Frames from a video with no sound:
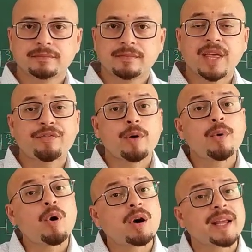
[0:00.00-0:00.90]
they
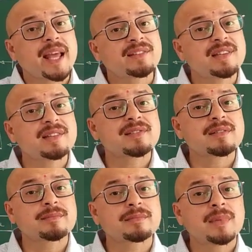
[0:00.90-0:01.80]
form organ
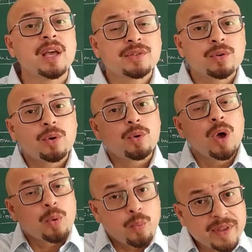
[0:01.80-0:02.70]
system.
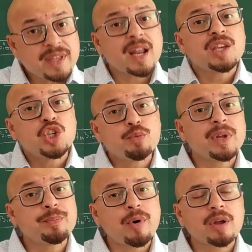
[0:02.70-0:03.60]
So within a
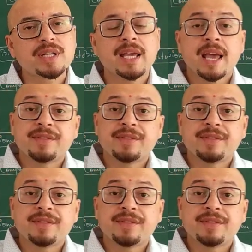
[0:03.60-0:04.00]
human body,